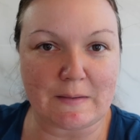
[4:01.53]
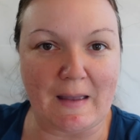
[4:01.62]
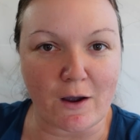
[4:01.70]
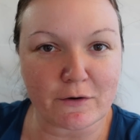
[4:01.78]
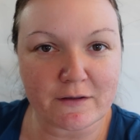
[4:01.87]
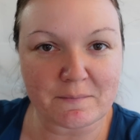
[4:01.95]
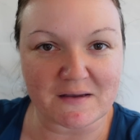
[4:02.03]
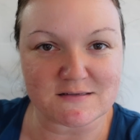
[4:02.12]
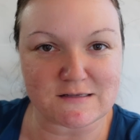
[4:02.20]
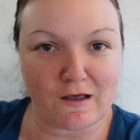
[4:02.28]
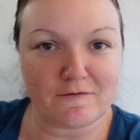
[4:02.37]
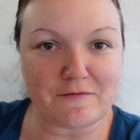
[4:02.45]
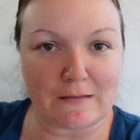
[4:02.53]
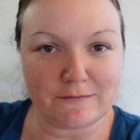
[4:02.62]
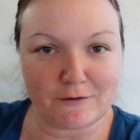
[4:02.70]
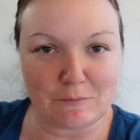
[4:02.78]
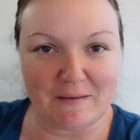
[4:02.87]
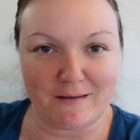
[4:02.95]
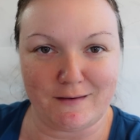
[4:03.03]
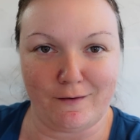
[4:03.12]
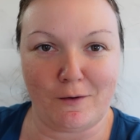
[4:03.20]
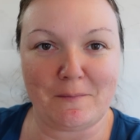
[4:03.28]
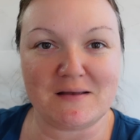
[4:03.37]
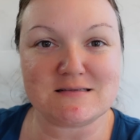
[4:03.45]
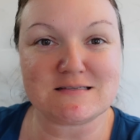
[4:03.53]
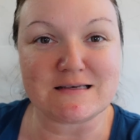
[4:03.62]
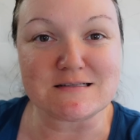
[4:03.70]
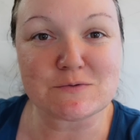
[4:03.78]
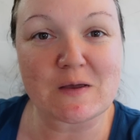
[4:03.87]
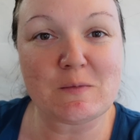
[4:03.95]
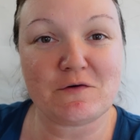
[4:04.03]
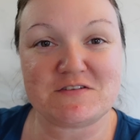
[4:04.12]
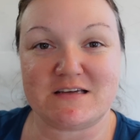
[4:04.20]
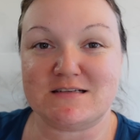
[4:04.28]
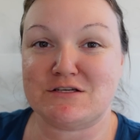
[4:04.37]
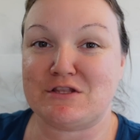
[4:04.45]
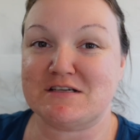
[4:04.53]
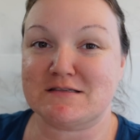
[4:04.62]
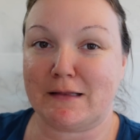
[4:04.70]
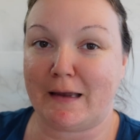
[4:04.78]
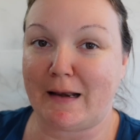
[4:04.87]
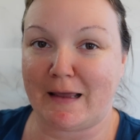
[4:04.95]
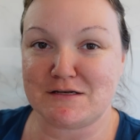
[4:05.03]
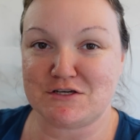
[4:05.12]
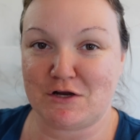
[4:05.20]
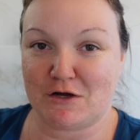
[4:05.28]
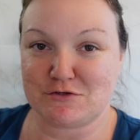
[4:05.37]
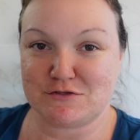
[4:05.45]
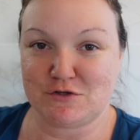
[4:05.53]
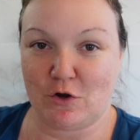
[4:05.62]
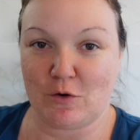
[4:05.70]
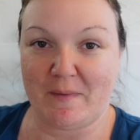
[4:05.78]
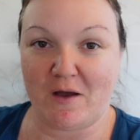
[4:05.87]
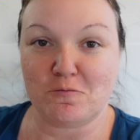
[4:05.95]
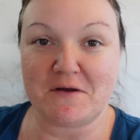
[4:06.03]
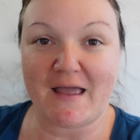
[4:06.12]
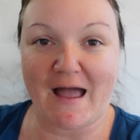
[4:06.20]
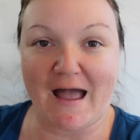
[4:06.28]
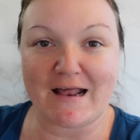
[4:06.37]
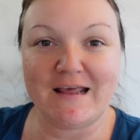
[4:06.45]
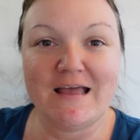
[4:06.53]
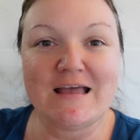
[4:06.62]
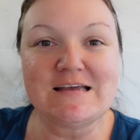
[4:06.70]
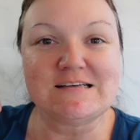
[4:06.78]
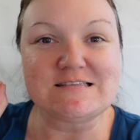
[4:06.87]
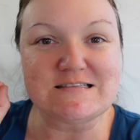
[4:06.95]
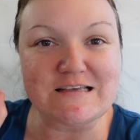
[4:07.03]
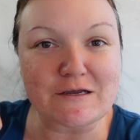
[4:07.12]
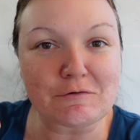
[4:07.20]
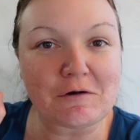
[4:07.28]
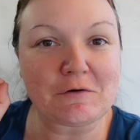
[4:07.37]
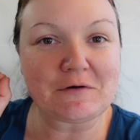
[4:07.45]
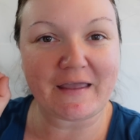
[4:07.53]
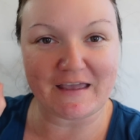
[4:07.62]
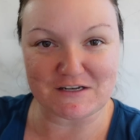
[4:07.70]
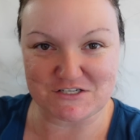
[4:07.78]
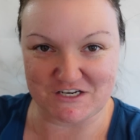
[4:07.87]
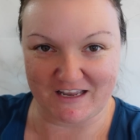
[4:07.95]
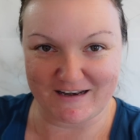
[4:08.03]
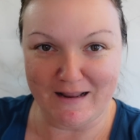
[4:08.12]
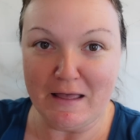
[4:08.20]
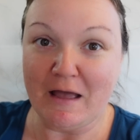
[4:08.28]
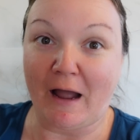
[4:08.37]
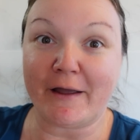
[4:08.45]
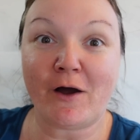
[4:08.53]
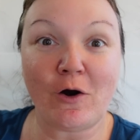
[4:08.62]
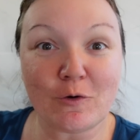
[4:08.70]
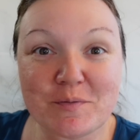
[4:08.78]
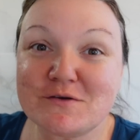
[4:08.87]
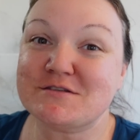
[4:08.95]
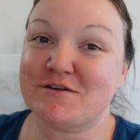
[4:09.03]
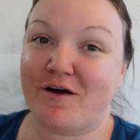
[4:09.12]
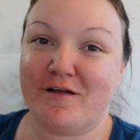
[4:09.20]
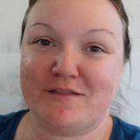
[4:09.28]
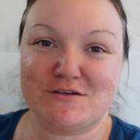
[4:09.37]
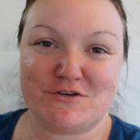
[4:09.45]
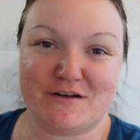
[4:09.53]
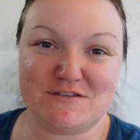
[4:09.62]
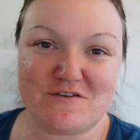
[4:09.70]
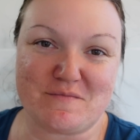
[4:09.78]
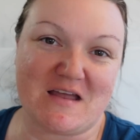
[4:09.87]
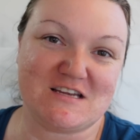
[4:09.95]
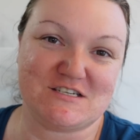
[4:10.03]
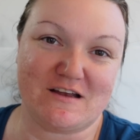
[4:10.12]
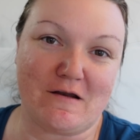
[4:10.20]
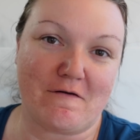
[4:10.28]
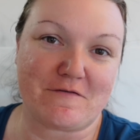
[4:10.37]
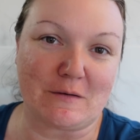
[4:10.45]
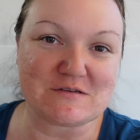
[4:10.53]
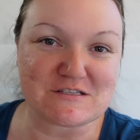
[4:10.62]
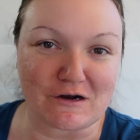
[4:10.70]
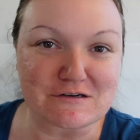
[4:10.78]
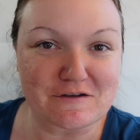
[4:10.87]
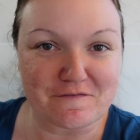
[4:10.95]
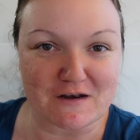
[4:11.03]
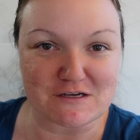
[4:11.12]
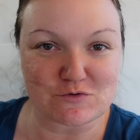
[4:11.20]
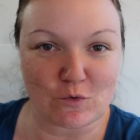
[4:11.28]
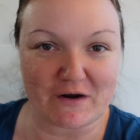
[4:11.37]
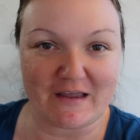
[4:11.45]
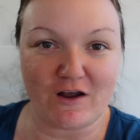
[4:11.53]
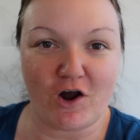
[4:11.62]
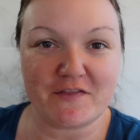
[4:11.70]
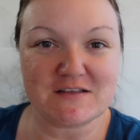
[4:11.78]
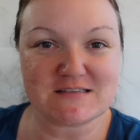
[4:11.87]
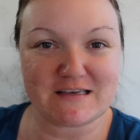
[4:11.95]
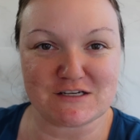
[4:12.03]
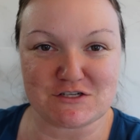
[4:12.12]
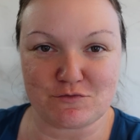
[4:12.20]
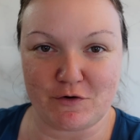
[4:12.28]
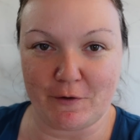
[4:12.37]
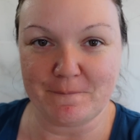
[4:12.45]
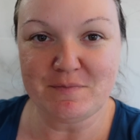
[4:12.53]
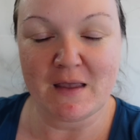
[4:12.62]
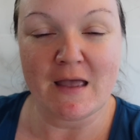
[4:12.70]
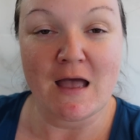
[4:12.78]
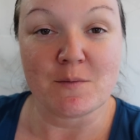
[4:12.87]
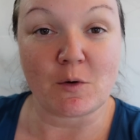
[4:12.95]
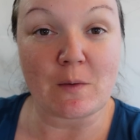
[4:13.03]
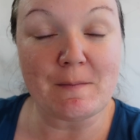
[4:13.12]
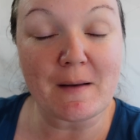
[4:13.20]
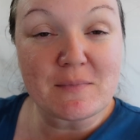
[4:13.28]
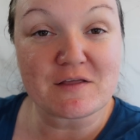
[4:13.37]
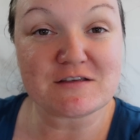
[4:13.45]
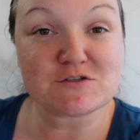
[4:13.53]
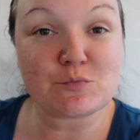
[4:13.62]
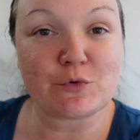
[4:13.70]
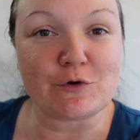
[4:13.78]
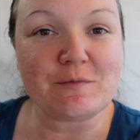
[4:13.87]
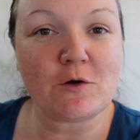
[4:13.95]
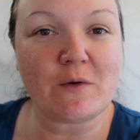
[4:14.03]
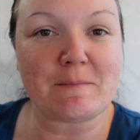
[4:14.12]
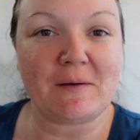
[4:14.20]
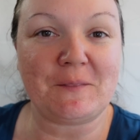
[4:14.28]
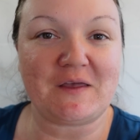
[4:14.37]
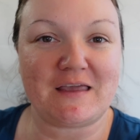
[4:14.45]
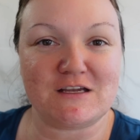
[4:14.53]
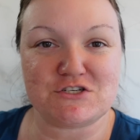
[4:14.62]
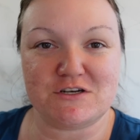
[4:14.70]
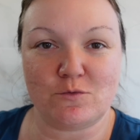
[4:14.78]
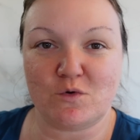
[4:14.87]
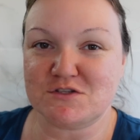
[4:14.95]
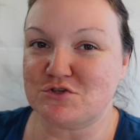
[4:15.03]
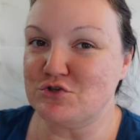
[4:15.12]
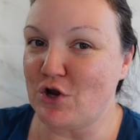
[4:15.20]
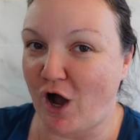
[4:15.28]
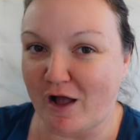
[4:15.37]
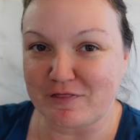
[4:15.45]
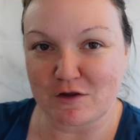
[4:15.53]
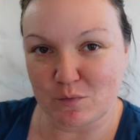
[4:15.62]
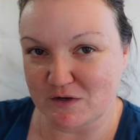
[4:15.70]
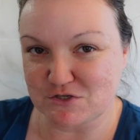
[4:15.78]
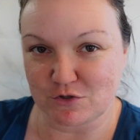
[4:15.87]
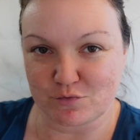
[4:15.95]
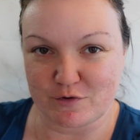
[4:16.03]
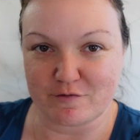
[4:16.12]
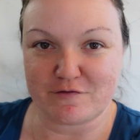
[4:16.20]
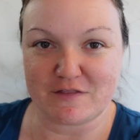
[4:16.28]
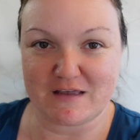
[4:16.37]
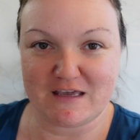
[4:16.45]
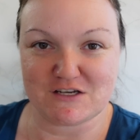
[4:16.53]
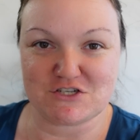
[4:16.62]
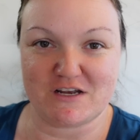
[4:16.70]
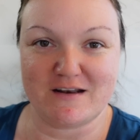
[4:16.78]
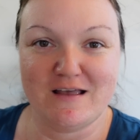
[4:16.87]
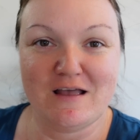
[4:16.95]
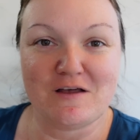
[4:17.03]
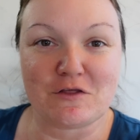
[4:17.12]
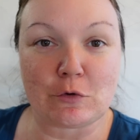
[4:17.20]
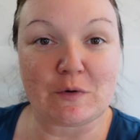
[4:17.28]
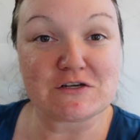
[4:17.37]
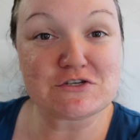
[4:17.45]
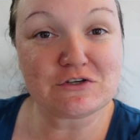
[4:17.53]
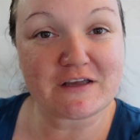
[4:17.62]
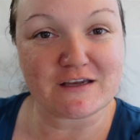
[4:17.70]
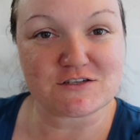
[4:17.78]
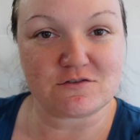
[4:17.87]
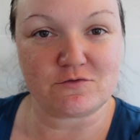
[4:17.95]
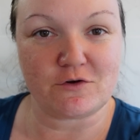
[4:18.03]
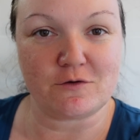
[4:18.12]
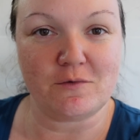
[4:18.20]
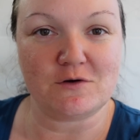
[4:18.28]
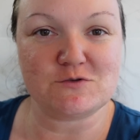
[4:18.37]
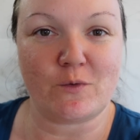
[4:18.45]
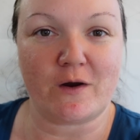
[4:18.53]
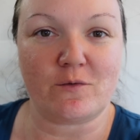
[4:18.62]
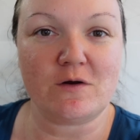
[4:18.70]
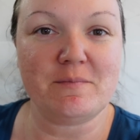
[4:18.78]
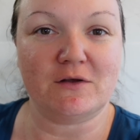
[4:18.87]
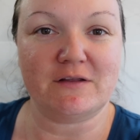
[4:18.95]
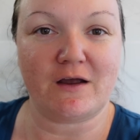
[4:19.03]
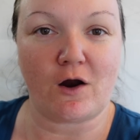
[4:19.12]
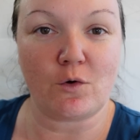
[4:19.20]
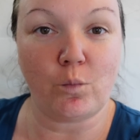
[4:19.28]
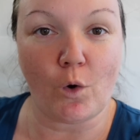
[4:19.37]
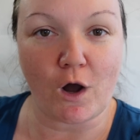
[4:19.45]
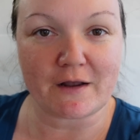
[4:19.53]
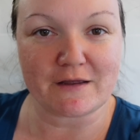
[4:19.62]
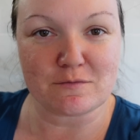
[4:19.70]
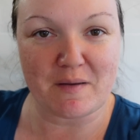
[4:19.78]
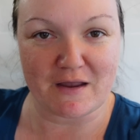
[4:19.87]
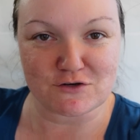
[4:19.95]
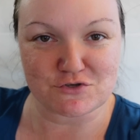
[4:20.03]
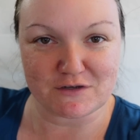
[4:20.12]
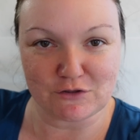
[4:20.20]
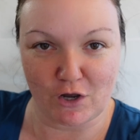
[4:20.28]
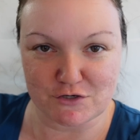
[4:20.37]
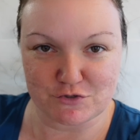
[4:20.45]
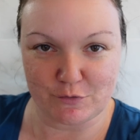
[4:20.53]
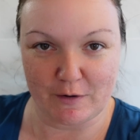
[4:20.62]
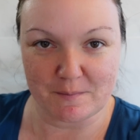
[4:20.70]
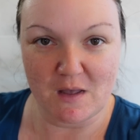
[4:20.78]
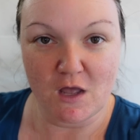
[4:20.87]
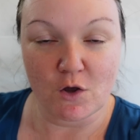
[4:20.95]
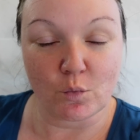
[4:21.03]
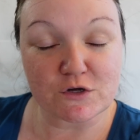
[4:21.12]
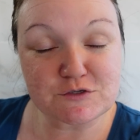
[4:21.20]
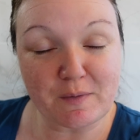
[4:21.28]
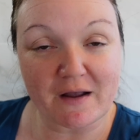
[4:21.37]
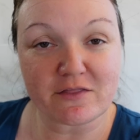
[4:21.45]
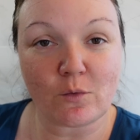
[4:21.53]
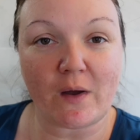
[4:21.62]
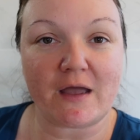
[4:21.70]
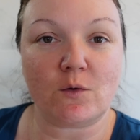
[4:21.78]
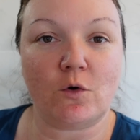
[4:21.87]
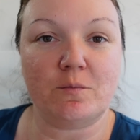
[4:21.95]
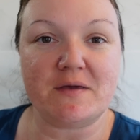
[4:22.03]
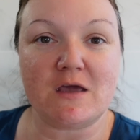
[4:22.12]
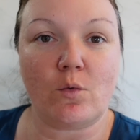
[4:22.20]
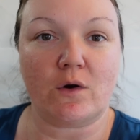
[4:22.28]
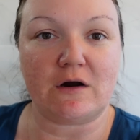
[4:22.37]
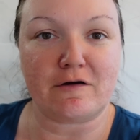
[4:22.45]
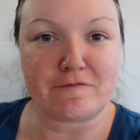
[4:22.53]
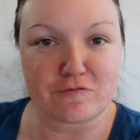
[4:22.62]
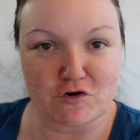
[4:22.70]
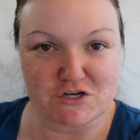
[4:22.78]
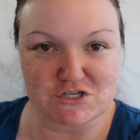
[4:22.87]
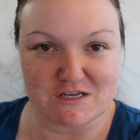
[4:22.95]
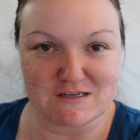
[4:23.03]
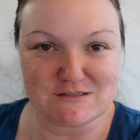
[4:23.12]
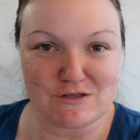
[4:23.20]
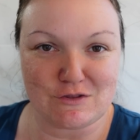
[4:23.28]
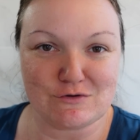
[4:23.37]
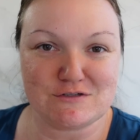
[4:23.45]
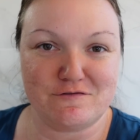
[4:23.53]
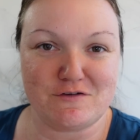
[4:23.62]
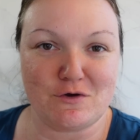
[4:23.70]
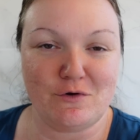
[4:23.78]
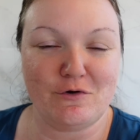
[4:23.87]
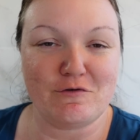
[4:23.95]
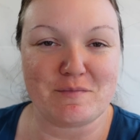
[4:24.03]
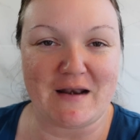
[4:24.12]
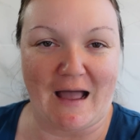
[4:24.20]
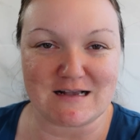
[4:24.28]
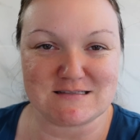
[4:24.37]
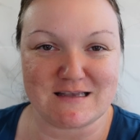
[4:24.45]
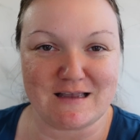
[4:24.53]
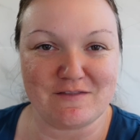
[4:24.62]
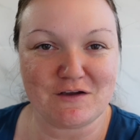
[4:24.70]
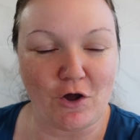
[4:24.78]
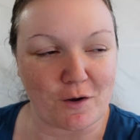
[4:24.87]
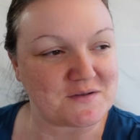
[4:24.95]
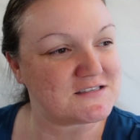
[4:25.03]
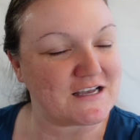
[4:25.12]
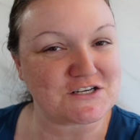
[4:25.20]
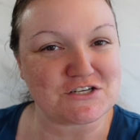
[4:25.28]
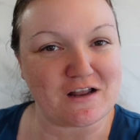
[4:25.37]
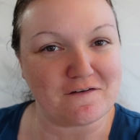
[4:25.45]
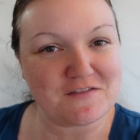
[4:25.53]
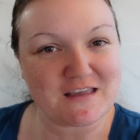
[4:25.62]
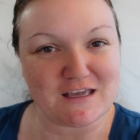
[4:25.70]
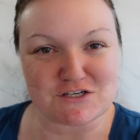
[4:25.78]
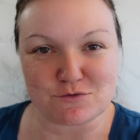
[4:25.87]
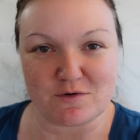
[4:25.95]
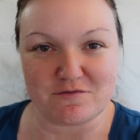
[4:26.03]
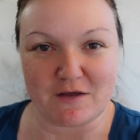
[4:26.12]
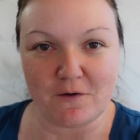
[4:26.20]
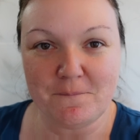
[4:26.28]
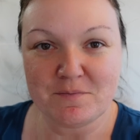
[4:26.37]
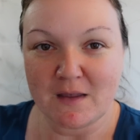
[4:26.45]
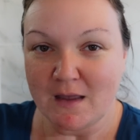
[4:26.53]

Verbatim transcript: I'm outing myself a little bit here, but since we moved into this late 1800s home and we had Zero Kitchen. I hope you saw the transformation from start to finish working on this kitchen room. But remember, this room that we built the kitchen was not the original room for the kitchen. The original kitchen room was where we're building our walk-in pantry laundry room, which by the way will be where our fridge is, those of you who have been asking in the comment section of the kitchen reveal.